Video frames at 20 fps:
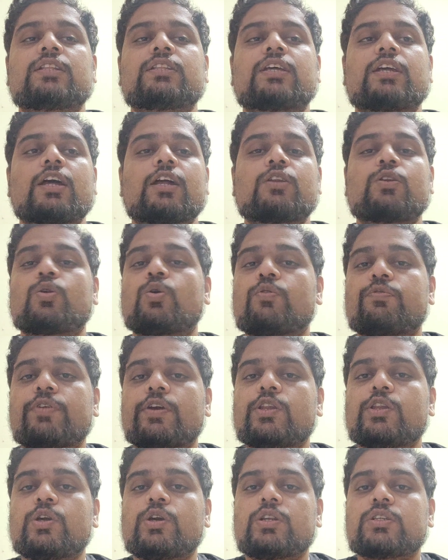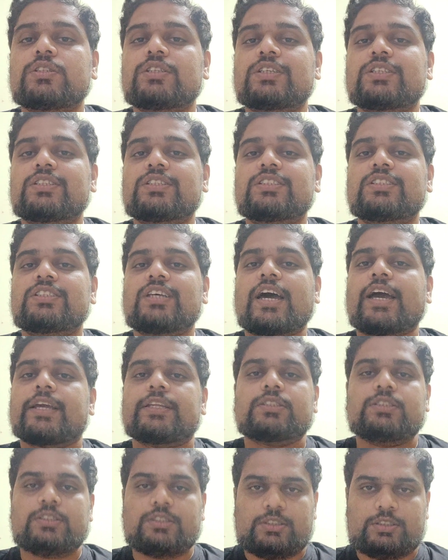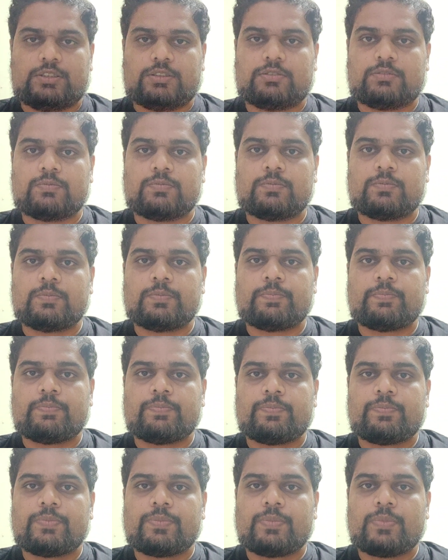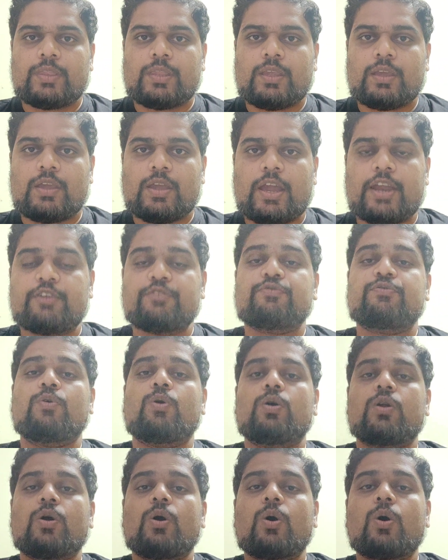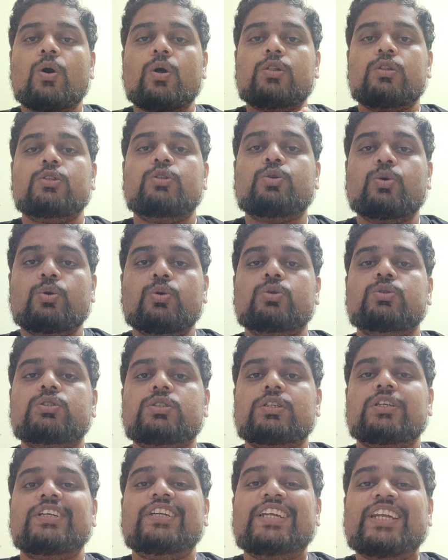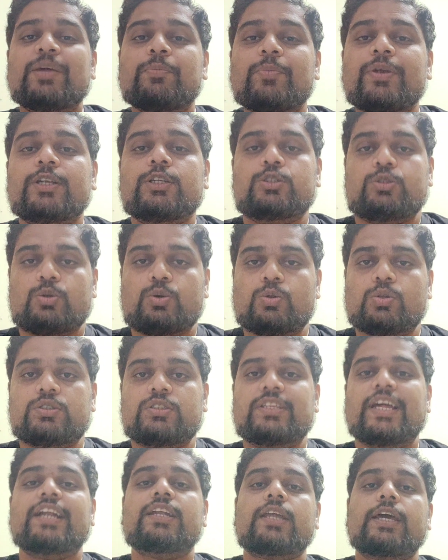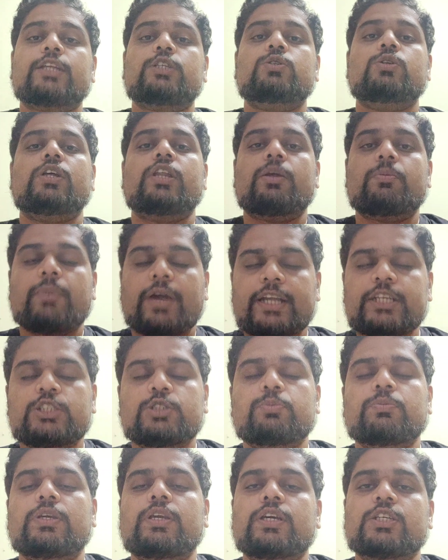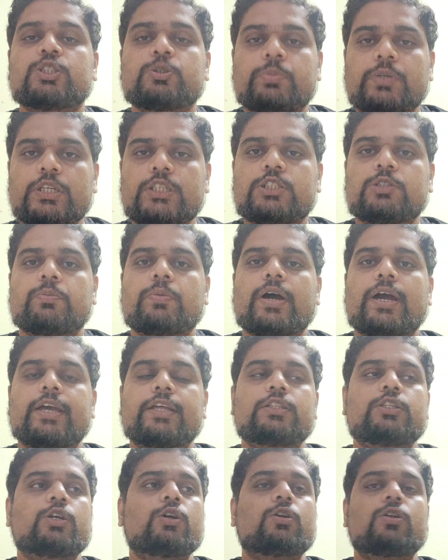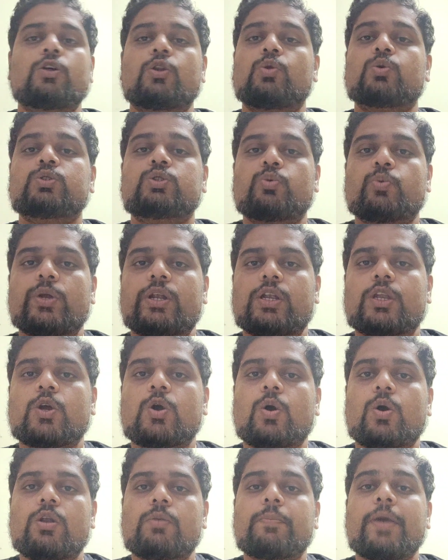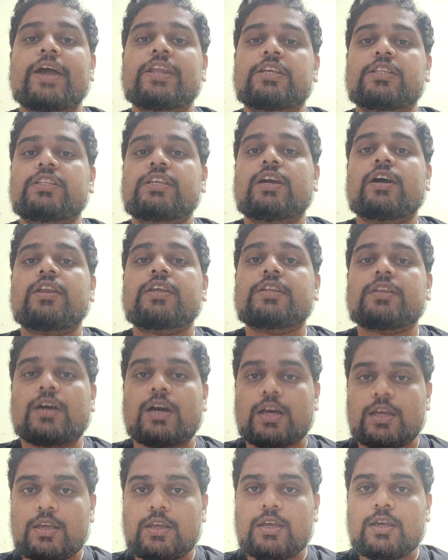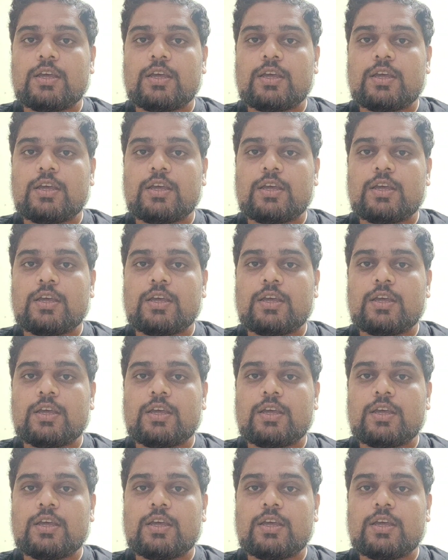there are no failures in science. And for all those timid souls, that actually reminds me a speech by Theodore Roosevelt called Man in the Arena.